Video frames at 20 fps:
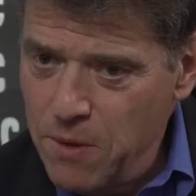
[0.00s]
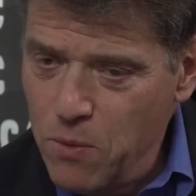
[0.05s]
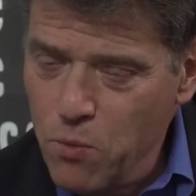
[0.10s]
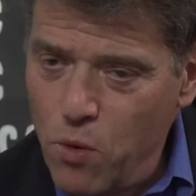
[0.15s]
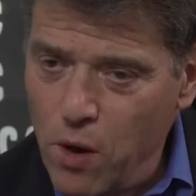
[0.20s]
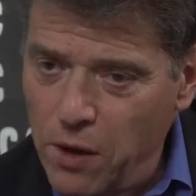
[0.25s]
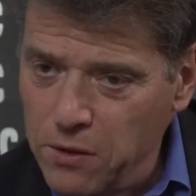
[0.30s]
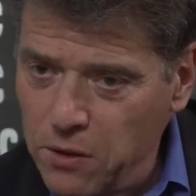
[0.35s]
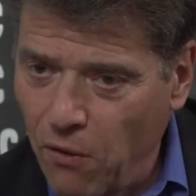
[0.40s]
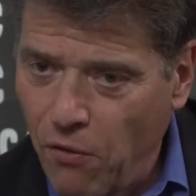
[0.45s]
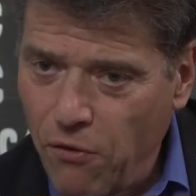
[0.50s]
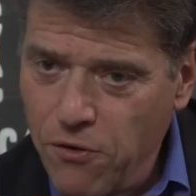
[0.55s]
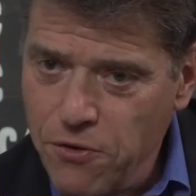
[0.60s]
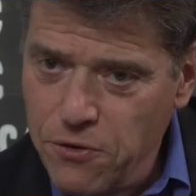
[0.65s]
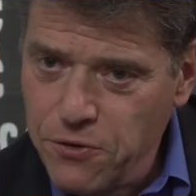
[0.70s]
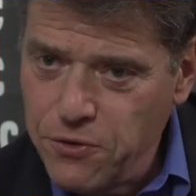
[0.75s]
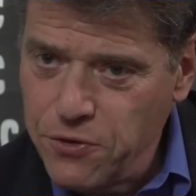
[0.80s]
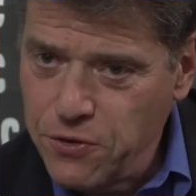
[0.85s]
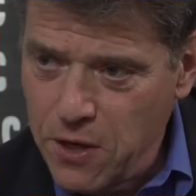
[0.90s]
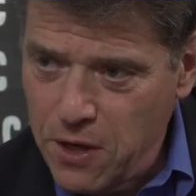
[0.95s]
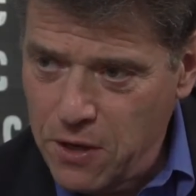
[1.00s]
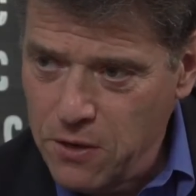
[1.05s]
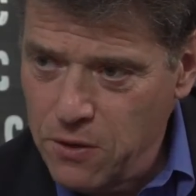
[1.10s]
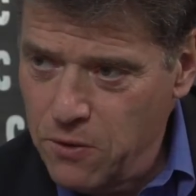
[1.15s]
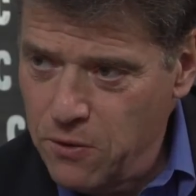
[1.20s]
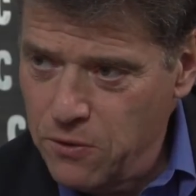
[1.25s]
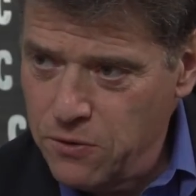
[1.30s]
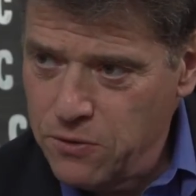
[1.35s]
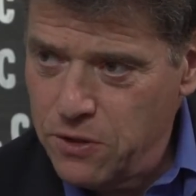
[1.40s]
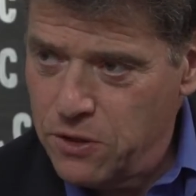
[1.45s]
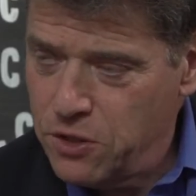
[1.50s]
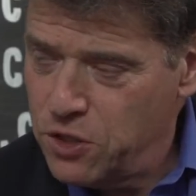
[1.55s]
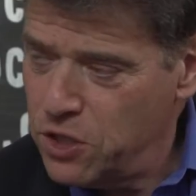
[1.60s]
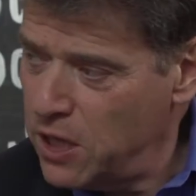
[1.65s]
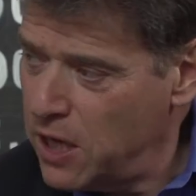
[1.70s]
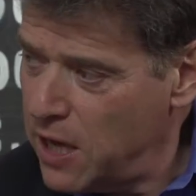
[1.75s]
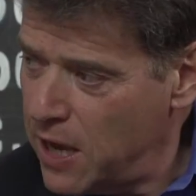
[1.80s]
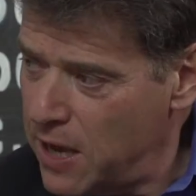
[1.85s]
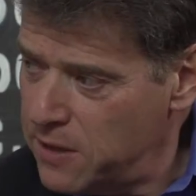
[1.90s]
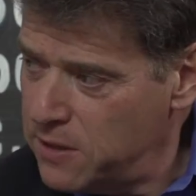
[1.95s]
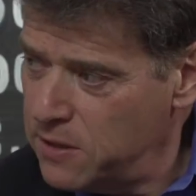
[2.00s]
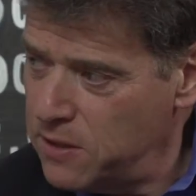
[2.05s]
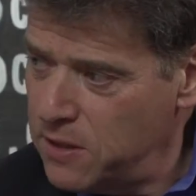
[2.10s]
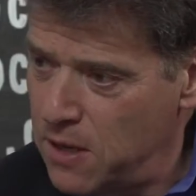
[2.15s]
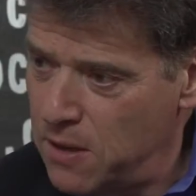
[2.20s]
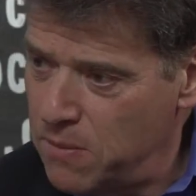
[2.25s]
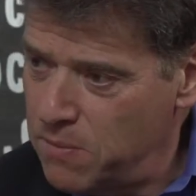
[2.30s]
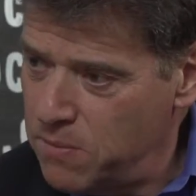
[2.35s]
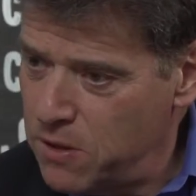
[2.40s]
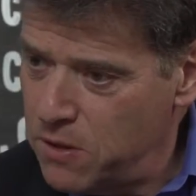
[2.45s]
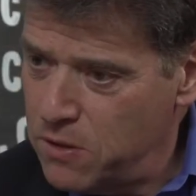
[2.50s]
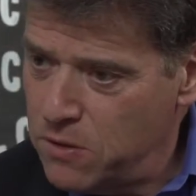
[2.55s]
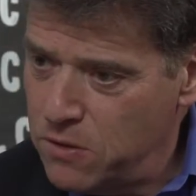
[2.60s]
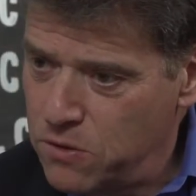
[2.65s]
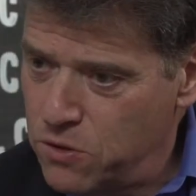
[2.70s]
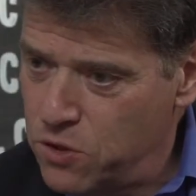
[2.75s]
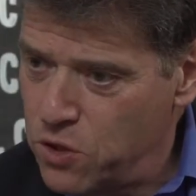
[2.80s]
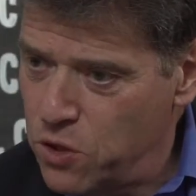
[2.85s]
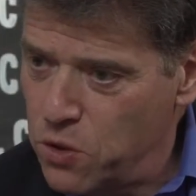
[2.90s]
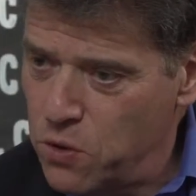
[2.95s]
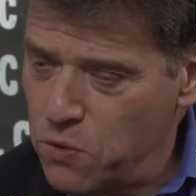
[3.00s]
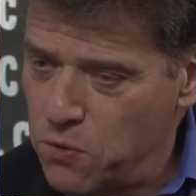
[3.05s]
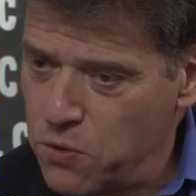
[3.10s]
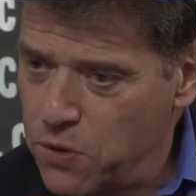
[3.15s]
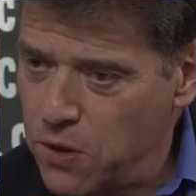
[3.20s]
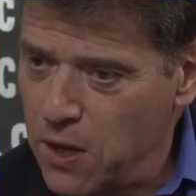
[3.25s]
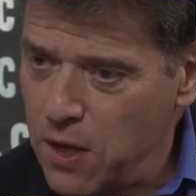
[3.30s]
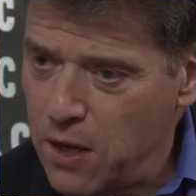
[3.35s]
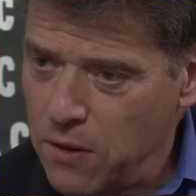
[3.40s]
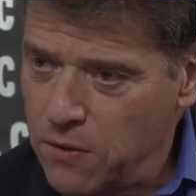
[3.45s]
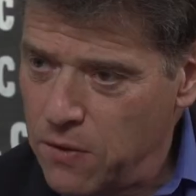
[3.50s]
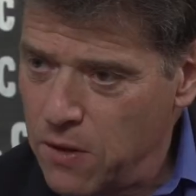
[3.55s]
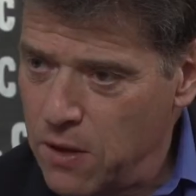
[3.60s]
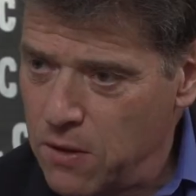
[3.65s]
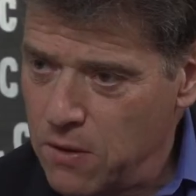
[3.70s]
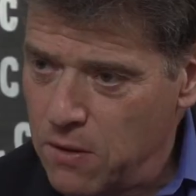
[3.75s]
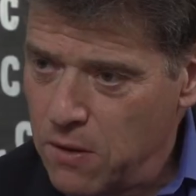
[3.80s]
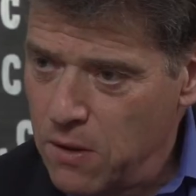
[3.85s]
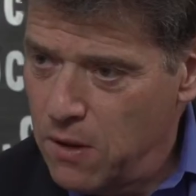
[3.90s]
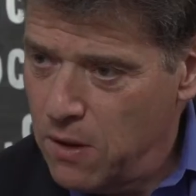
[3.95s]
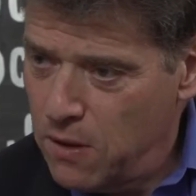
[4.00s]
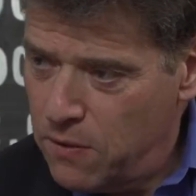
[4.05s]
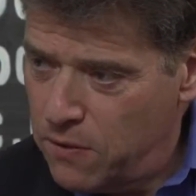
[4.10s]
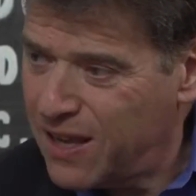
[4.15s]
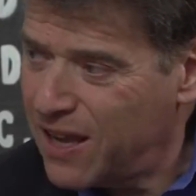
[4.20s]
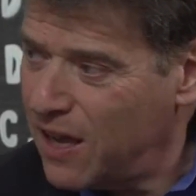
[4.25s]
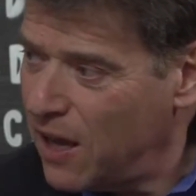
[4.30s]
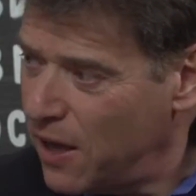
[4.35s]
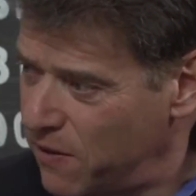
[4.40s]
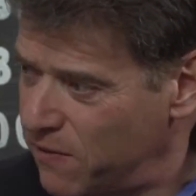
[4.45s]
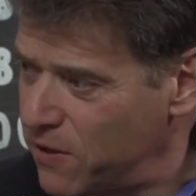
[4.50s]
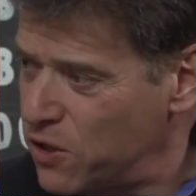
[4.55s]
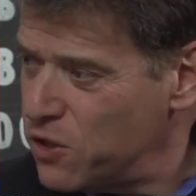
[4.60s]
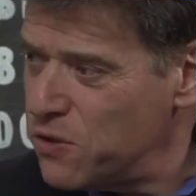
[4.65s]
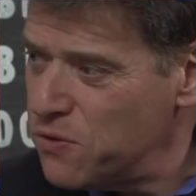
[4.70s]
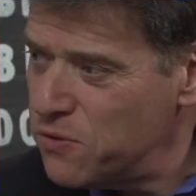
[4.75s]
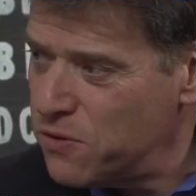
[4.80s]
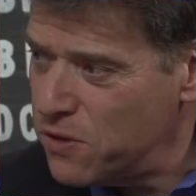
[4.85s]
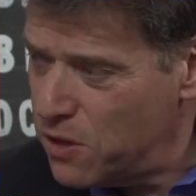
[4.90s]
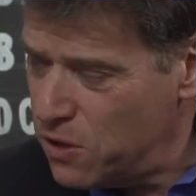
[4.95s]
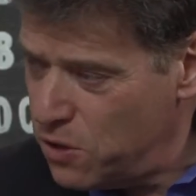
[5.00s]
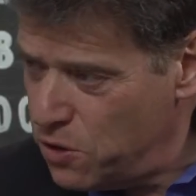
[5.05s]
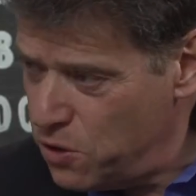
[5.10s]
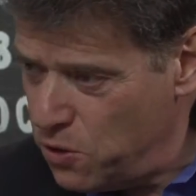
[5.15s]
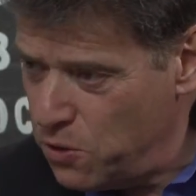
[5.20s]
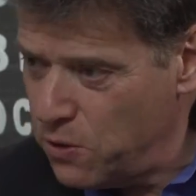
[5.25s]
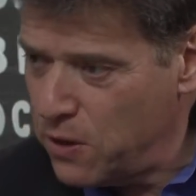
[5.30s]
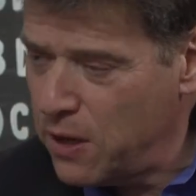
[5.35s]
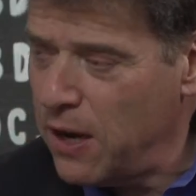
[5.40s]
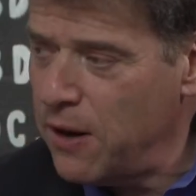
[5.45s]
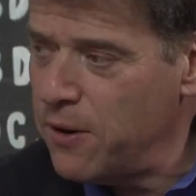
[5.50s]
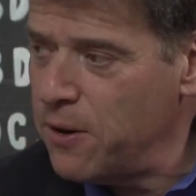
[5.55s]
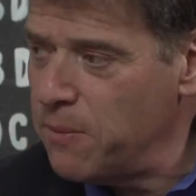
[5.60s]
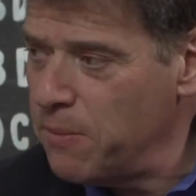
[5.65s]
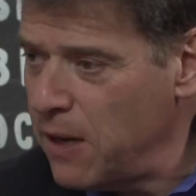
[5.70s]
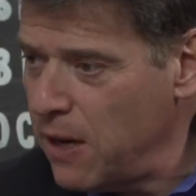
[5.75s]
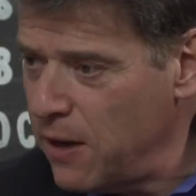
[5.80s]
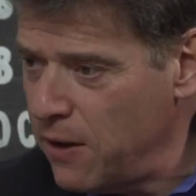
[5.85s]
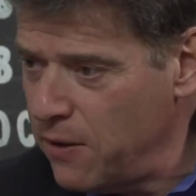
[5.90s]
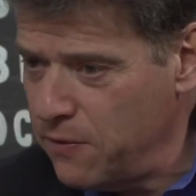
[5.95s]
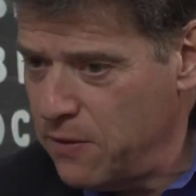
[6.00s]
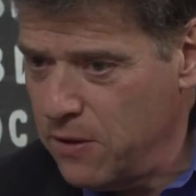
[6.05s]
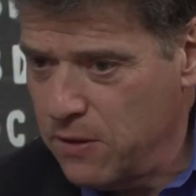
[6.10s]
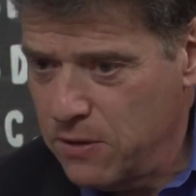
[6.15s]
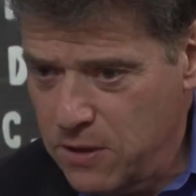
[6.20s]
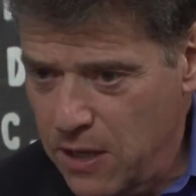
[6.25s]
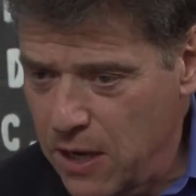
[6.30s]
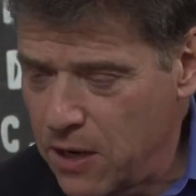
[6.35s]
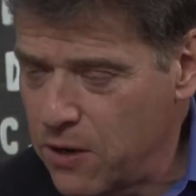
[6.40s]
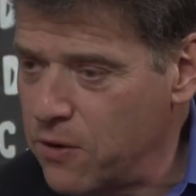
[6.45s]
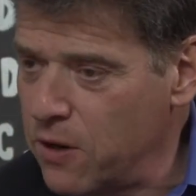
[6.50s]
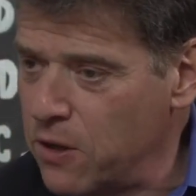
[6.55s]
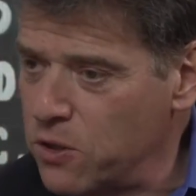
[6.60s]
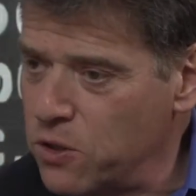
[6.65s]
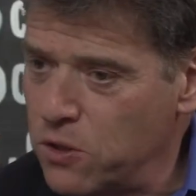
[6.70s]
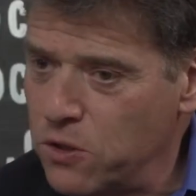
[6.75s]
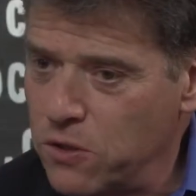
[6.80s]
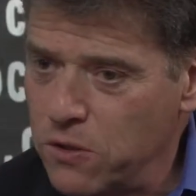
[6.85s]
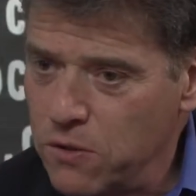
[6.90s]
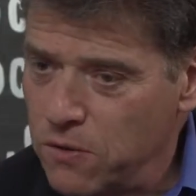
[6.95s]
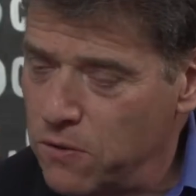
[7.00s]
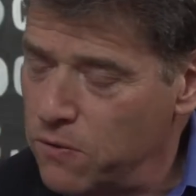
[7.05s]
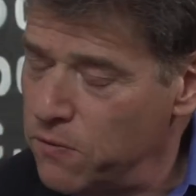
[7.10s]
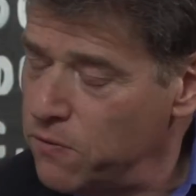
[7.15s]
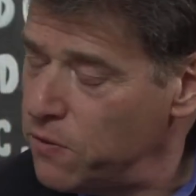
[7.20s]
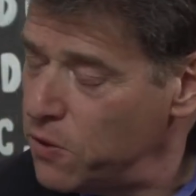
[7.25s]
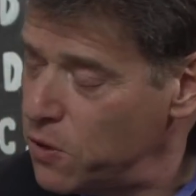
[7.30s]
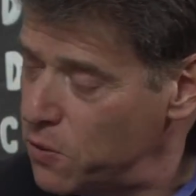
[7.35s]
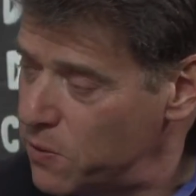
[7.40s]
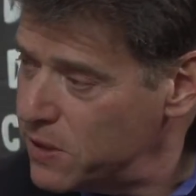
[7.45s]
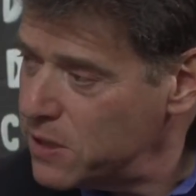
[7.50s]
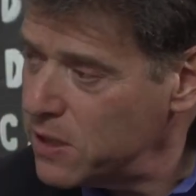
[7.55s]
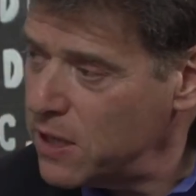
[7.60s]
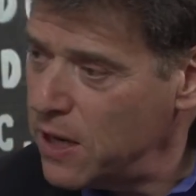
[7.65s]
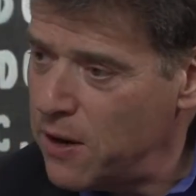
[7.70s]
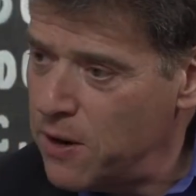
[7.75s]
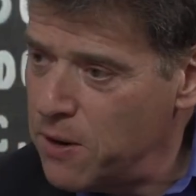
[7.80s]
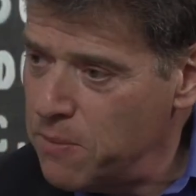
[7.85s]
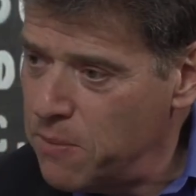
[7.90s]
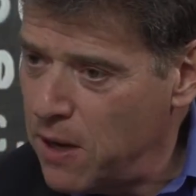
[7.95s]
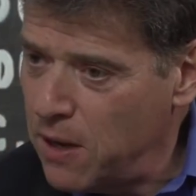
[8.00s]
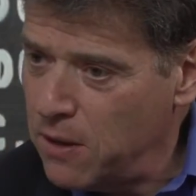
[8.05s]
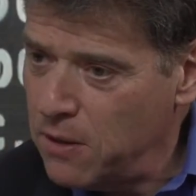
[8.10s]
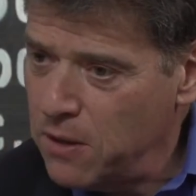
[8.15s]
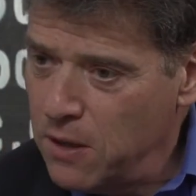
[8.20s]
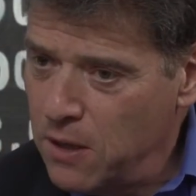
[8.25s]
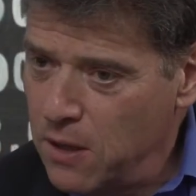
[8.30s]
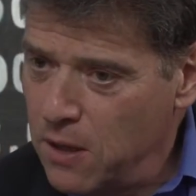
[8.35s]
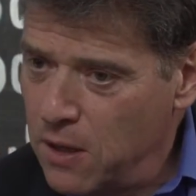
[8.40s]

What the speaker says: been one or two signals that she gets it, but do you think that the kind of issues that you care about, that TechCrunch viewers care about,